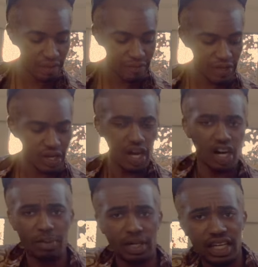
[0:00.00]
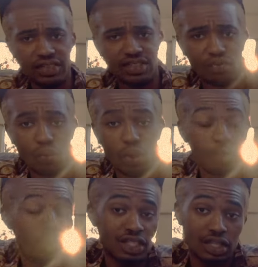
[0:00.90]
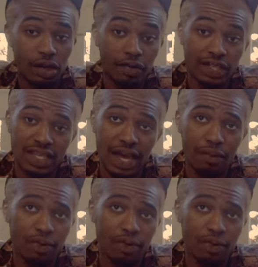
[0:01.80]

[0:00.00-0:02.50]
figuring out our beliefs and which ones serve us now,